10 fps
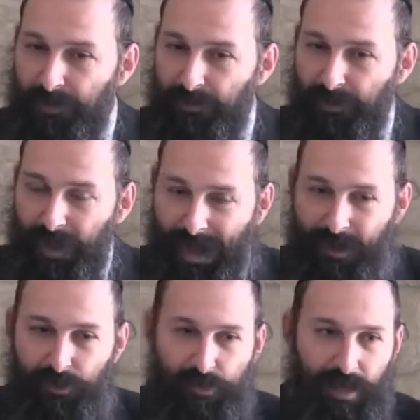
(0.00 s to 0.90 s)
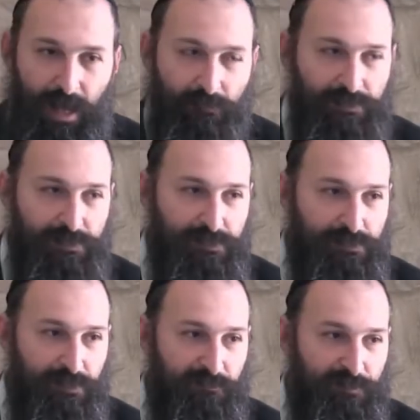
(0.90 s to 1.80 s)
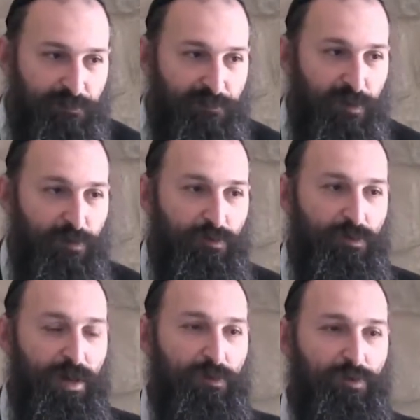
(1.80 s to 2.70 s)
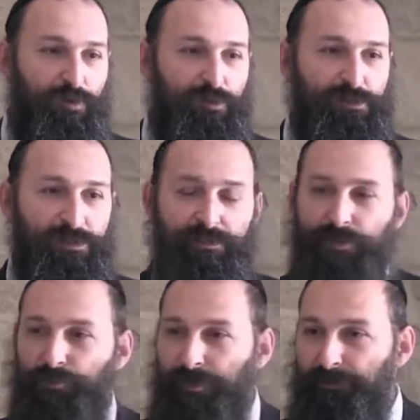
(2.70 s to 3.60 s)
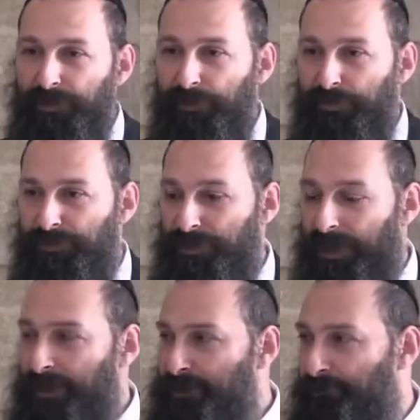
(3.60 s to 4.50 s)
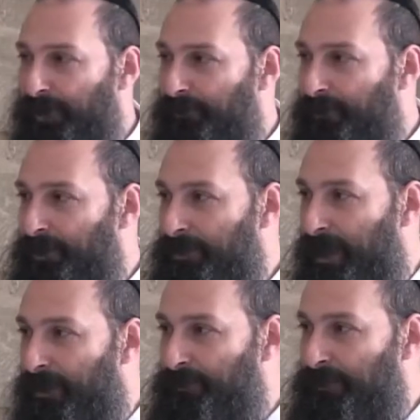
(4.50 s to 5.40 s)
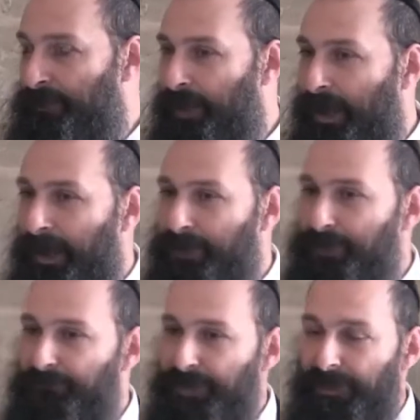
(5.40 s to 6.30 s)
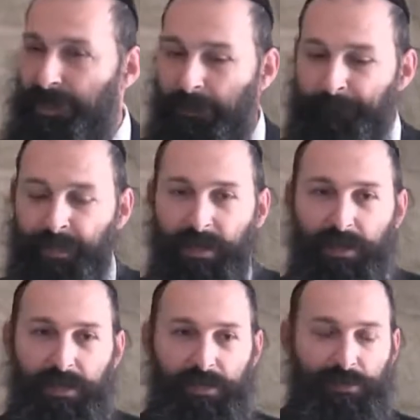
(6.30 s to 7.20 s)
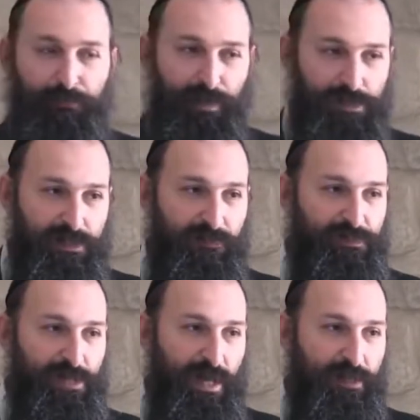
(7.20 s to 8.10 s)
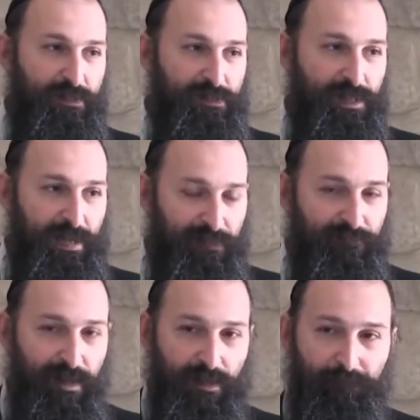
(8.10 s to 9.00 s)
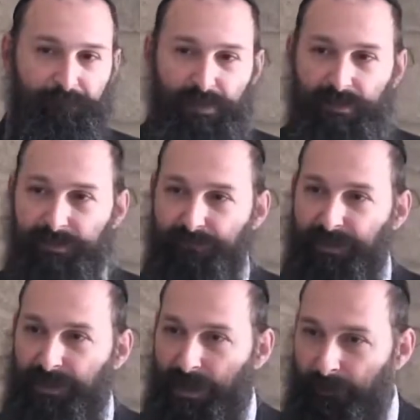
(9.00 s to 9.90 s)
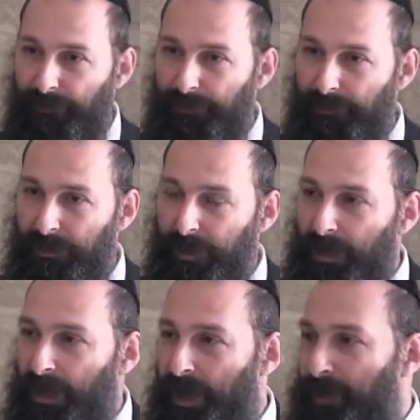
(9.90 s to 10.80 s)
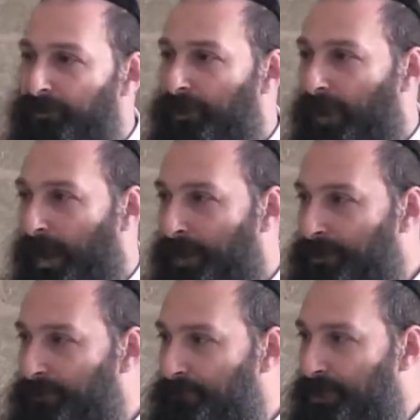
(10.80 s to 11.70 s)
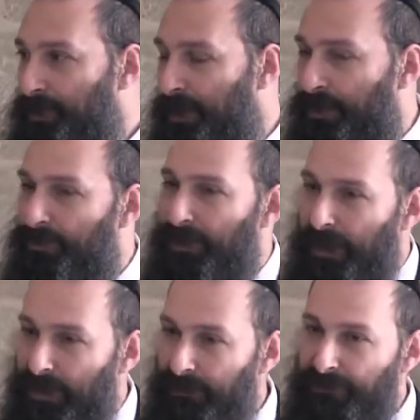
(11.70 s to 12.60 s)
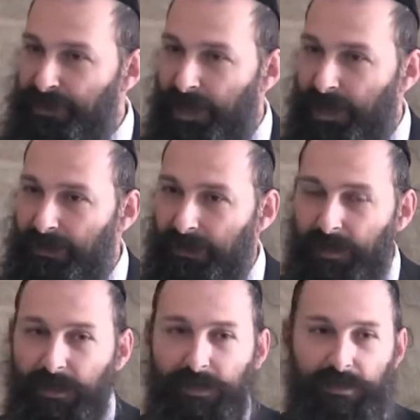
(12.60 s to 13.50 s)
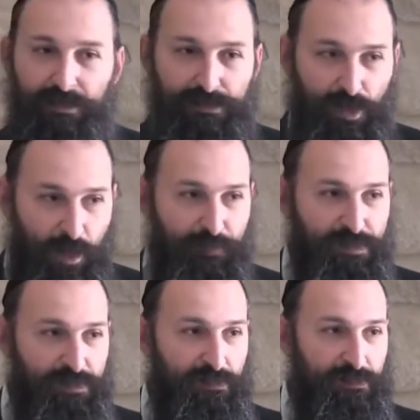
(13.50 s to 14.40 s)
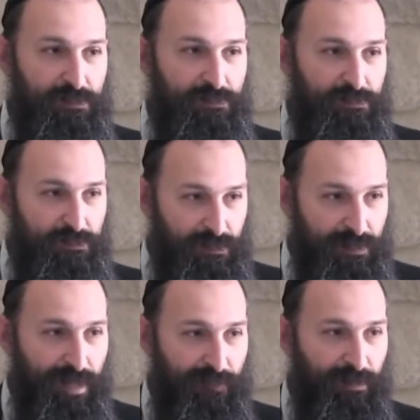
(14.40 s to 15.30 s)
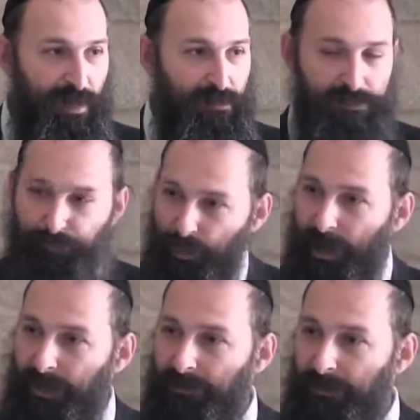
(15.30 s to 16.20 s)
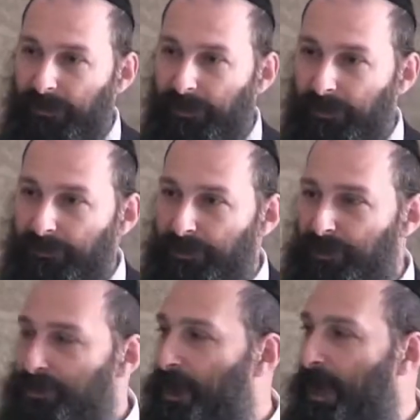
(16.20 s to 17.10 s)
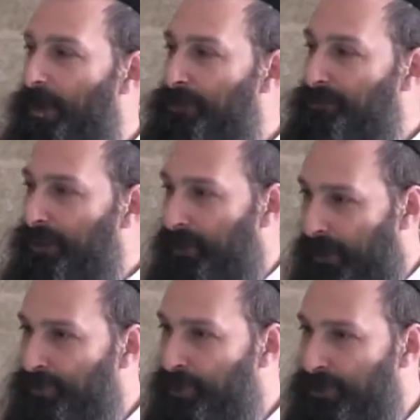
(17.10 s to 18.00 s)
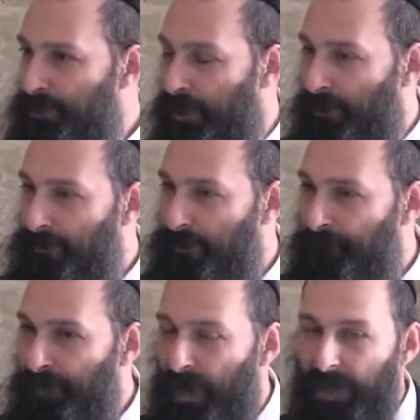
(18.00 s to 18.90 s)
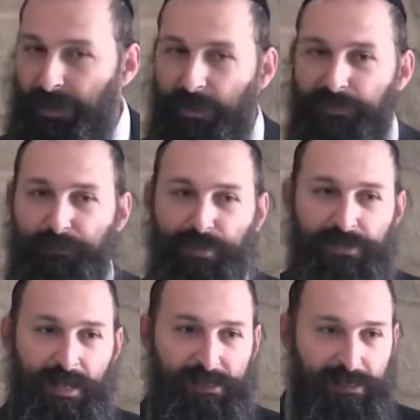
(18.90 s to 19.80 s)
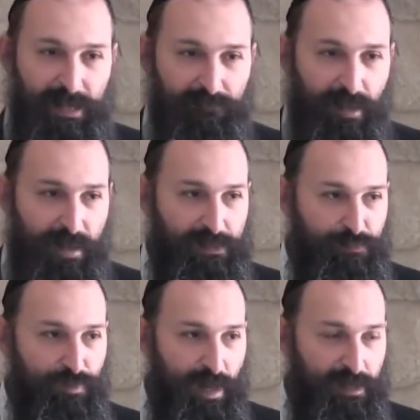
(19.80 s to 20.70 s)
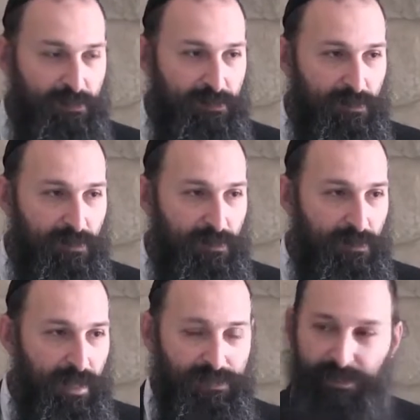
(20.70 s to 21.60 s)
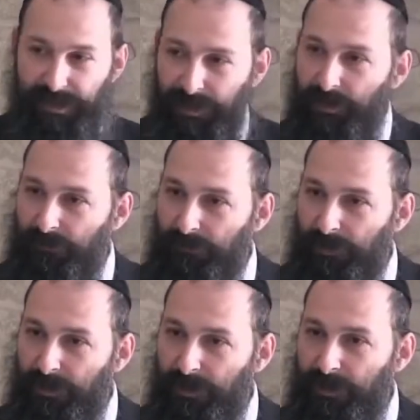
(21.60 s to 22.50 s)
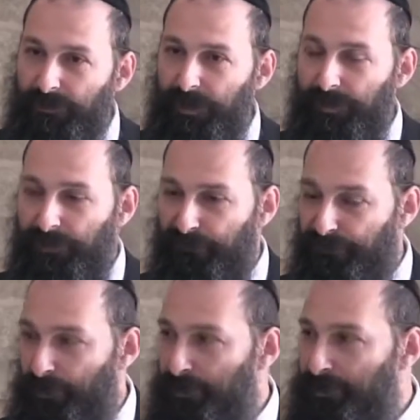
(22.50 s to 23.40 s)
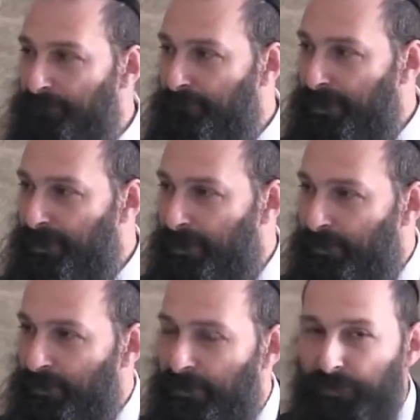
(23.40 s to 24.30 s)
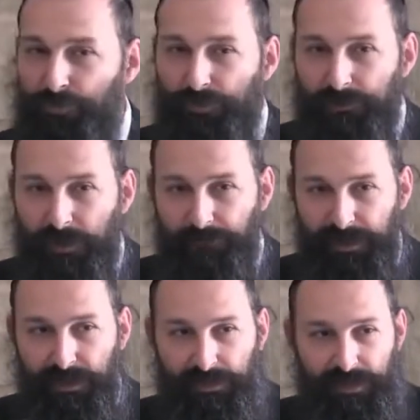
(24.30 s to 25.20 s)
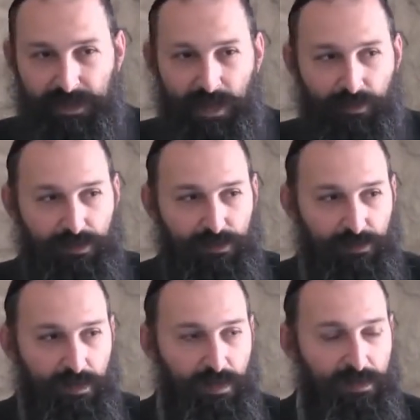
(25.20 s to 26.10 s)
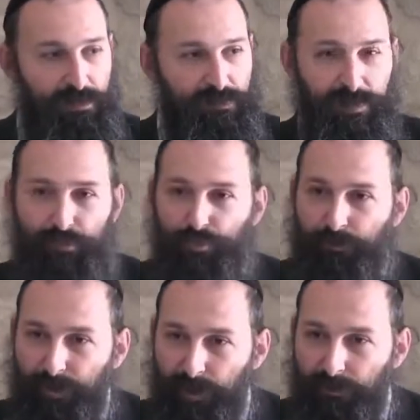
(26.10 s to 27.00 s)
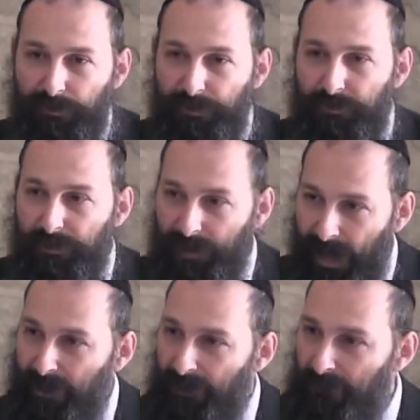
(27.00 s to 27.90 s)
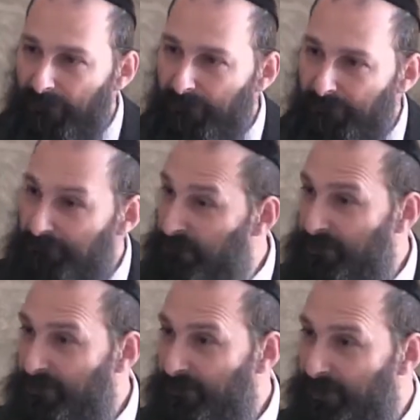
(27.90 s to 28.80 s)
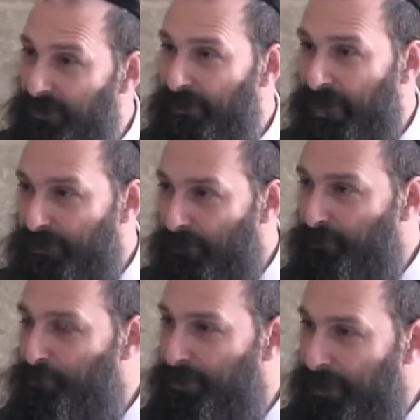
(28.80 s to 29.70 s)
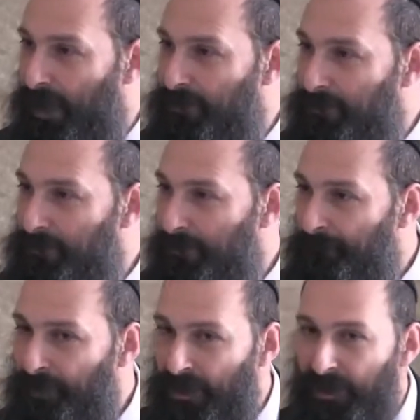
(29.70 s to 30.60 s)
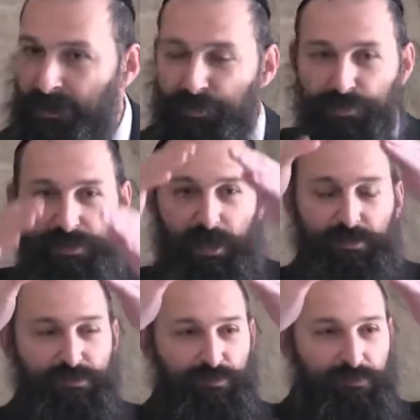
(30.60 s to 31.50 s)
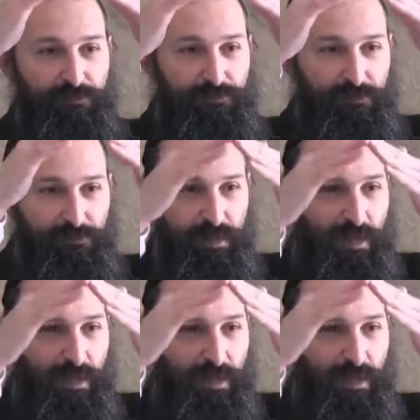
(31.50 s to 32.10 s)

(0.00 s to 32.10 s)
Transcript: the anger comes, if you follow our course in Tikkun HaMidot, I explained many times that the highest midah in the positive side is anava, is being humble, and the highest midah in the negative side is the opposite, is geava, is pride. This is the highest midah, that's where it starts. Now if a person has geava, has pride, has an ego, then the first midah that it will, midah is a character, that it will birth is anger. That's it. And the next one will be sadness. So starts with